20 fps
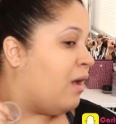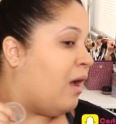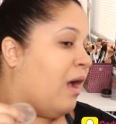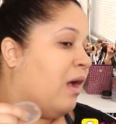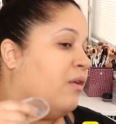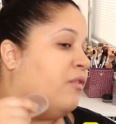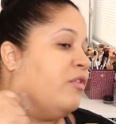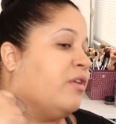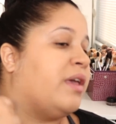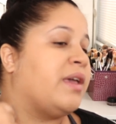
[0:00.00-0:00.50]

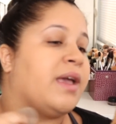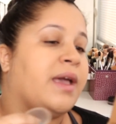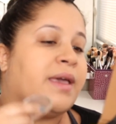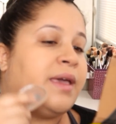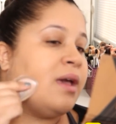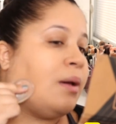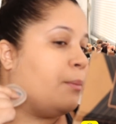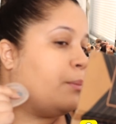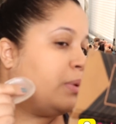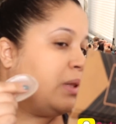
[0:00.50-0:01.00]
I feel like I
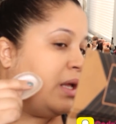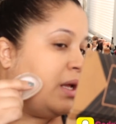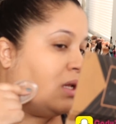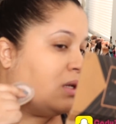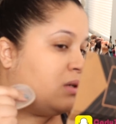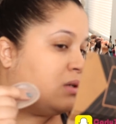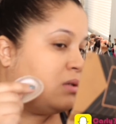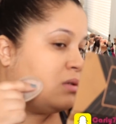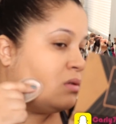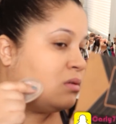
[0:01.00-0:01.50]
can't
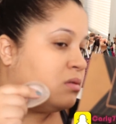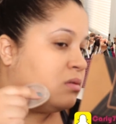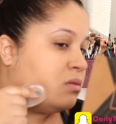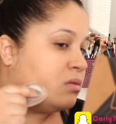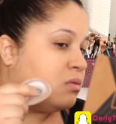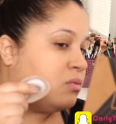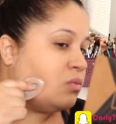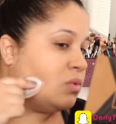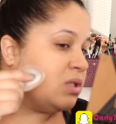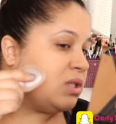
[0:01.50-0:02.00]
blend
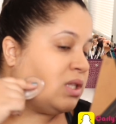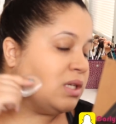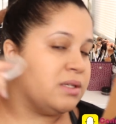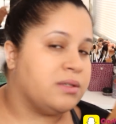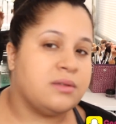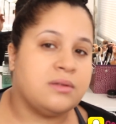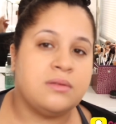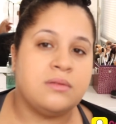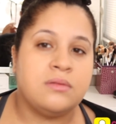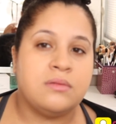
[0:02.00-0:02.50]
with
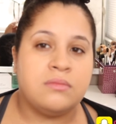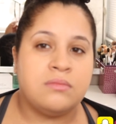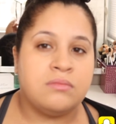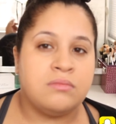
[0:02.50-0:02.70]
this.